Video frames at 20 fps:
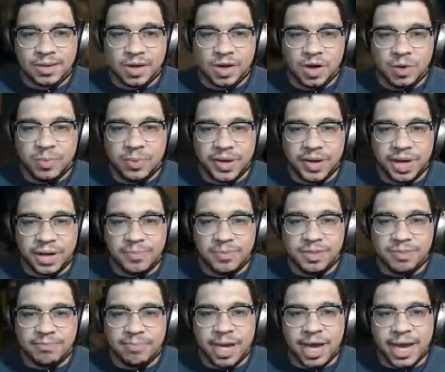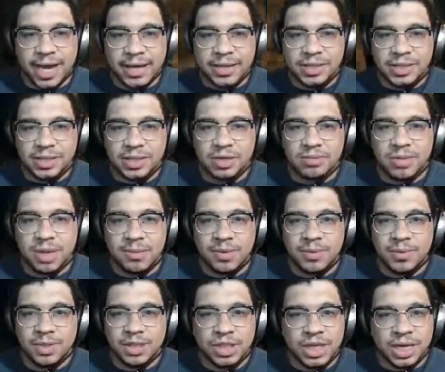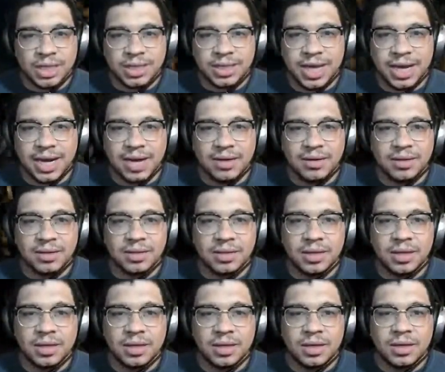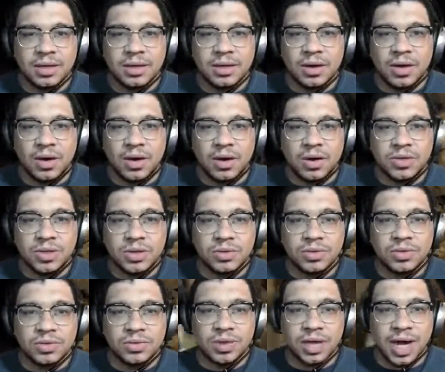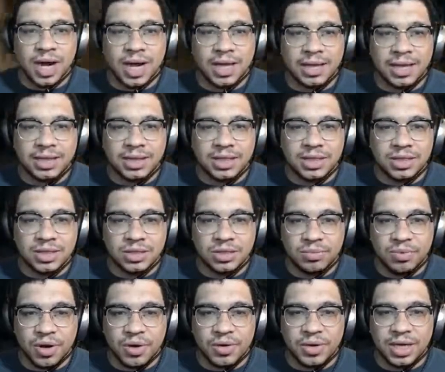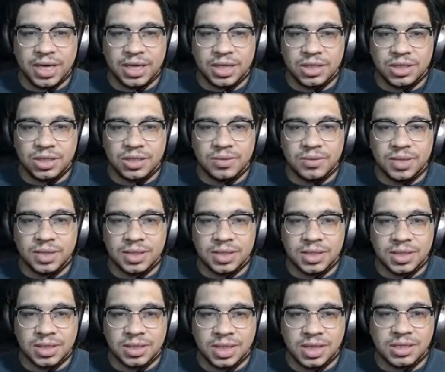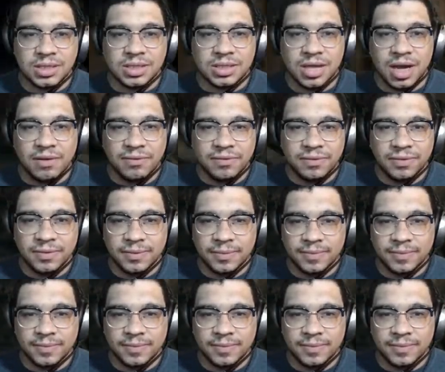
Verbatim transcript: opened up some paths, so maybe we check that out. Also, do not let this jabroni hit you with this his stuff.